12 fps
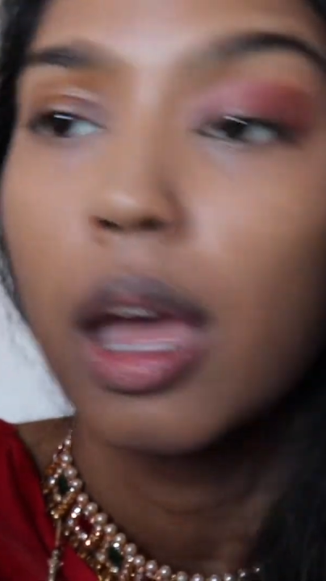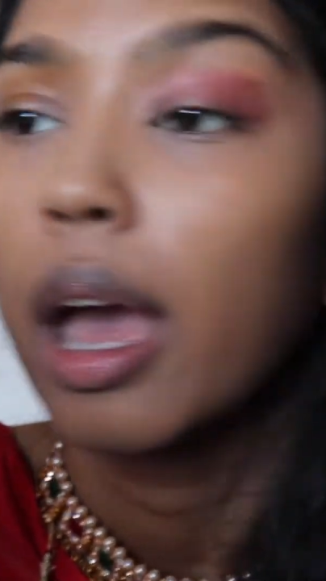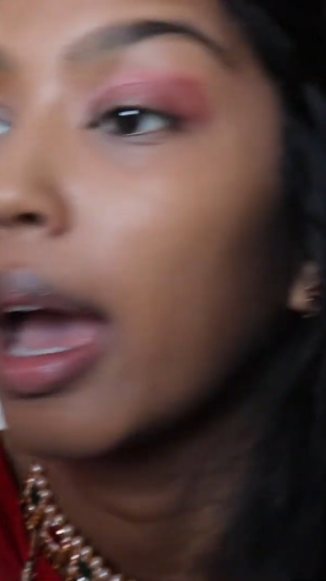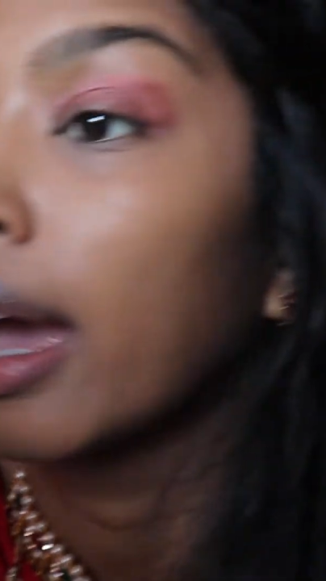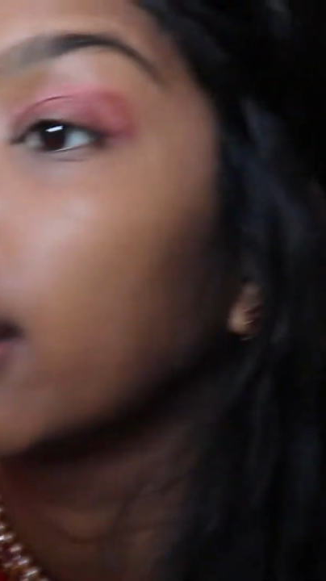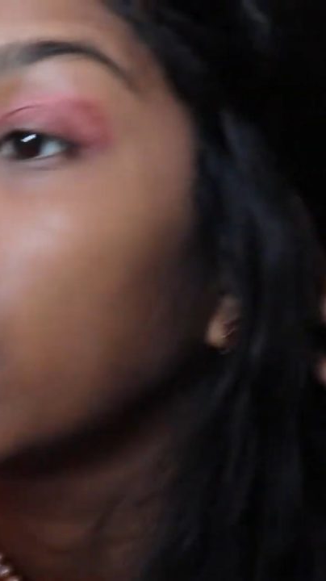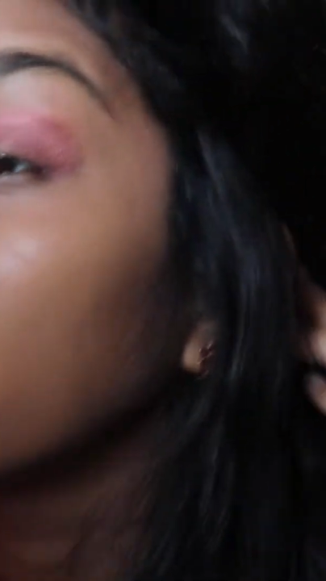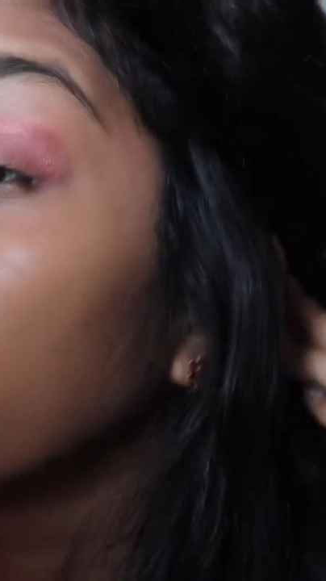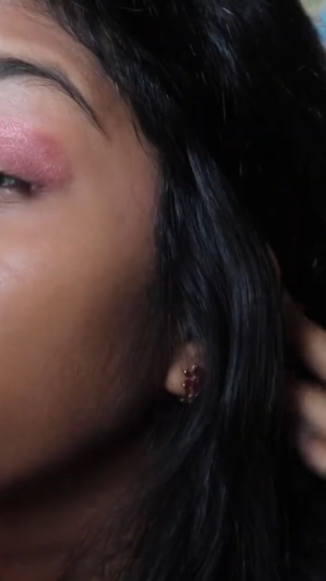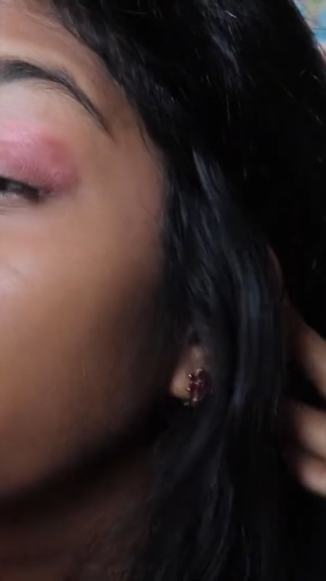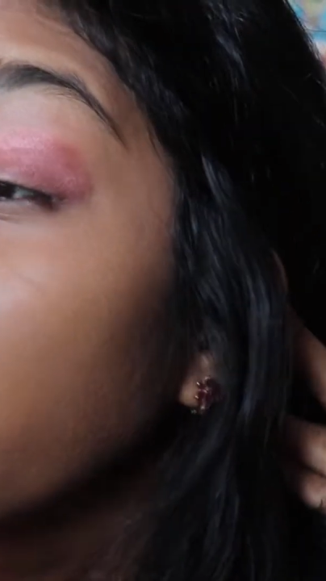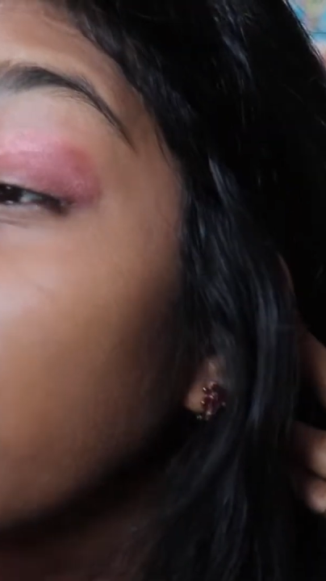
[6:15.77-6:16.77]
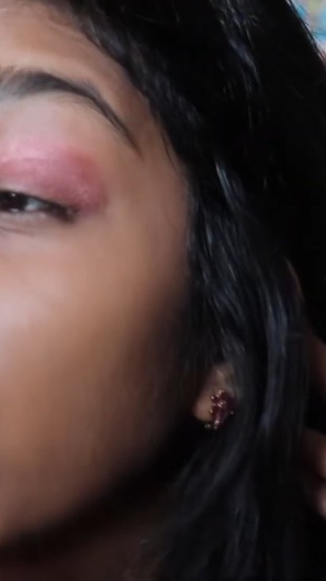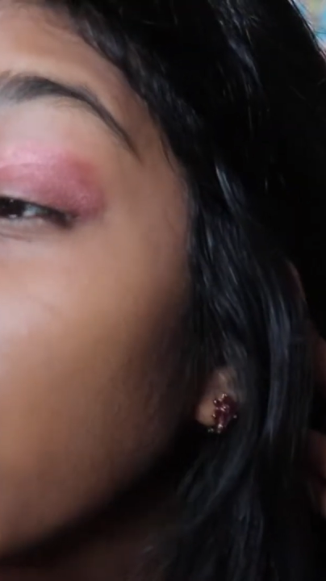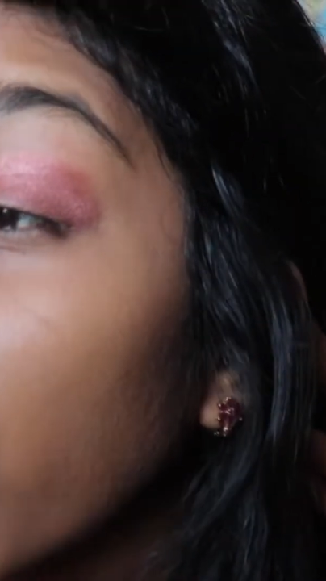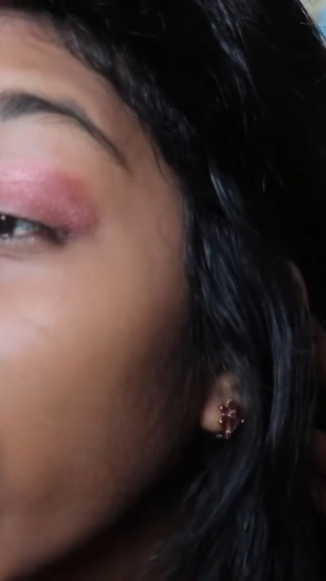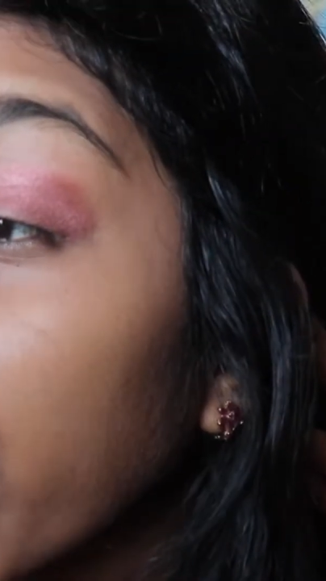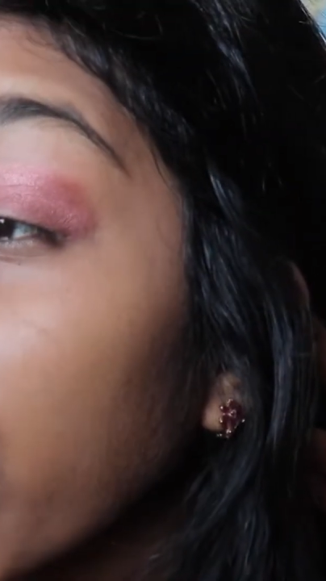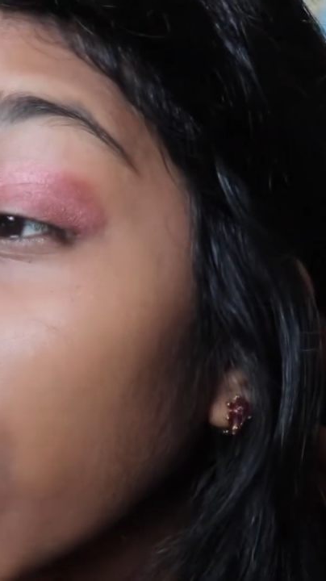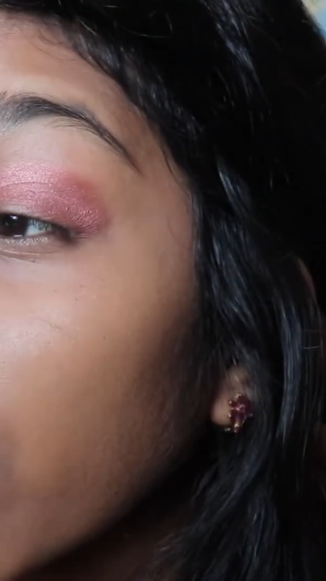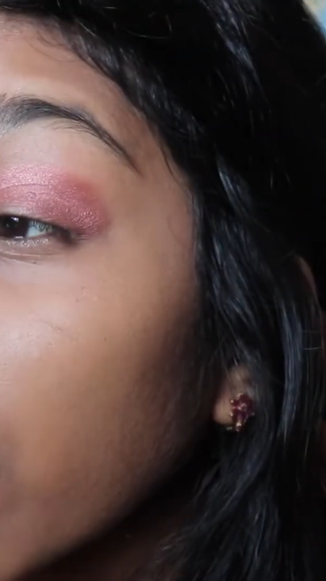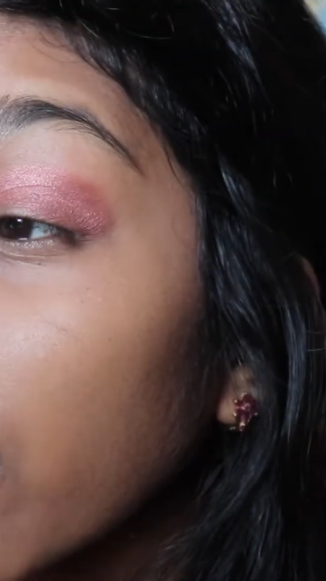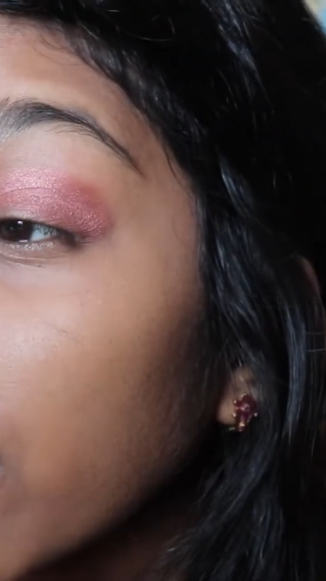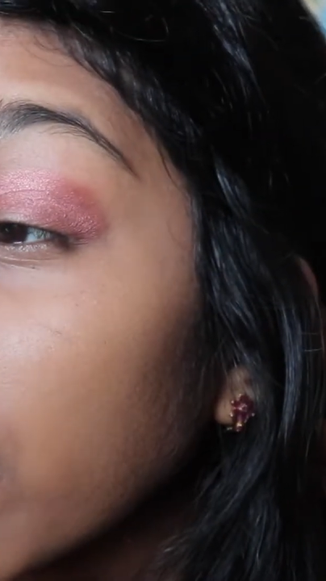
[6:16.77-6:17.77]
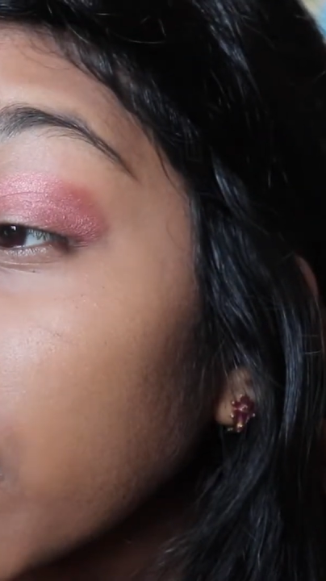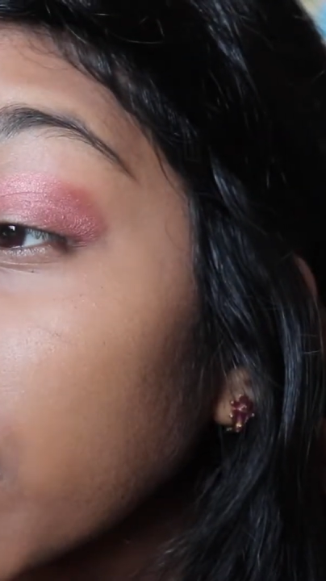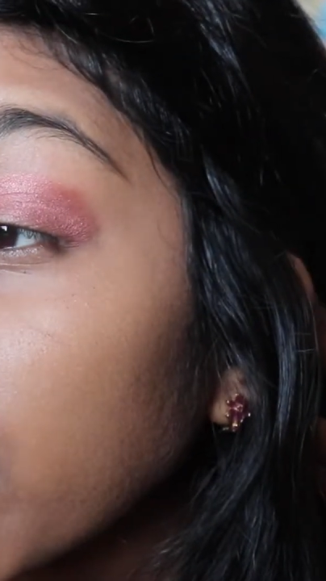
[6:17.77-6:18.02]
adding a few other